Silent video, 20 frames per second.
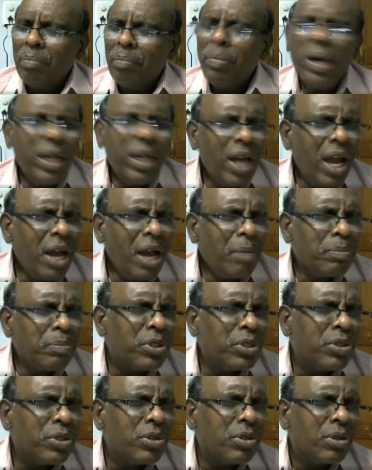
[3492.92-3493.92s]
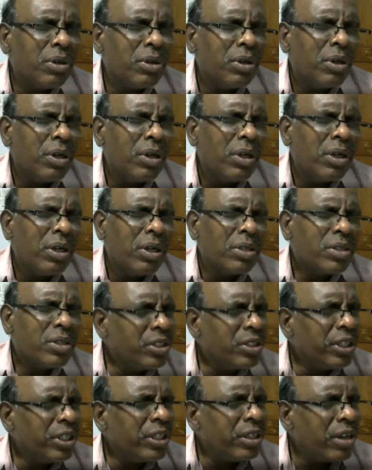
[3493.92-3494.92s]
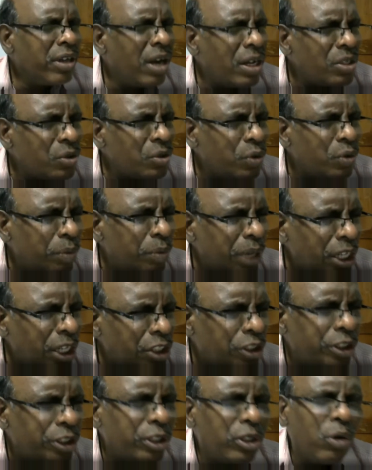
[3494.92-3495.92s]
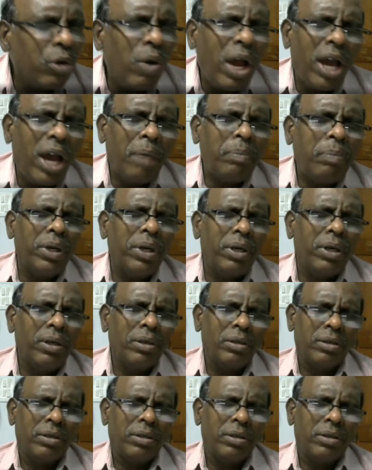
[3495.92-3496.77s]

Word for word: perhaps such a transformation to happen,